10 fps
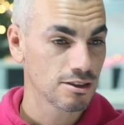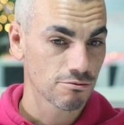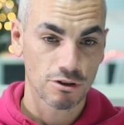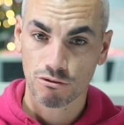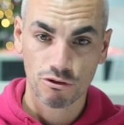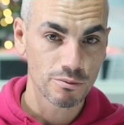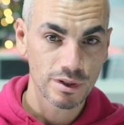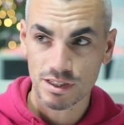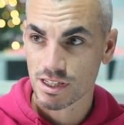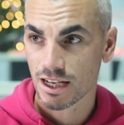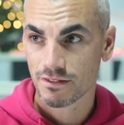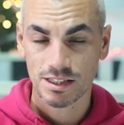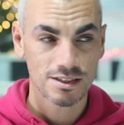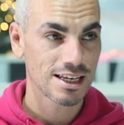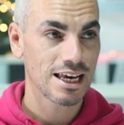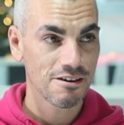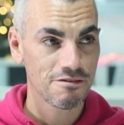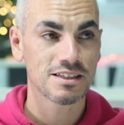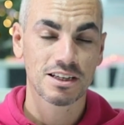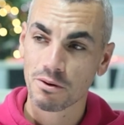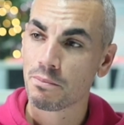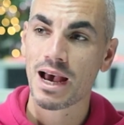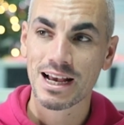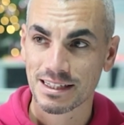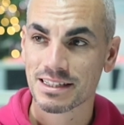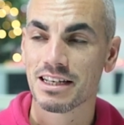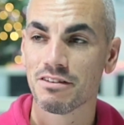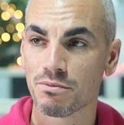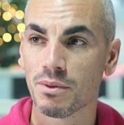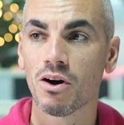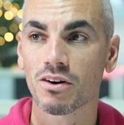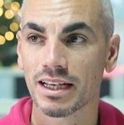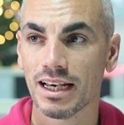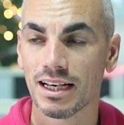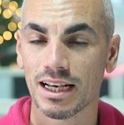recruitment services, if it's a competitive market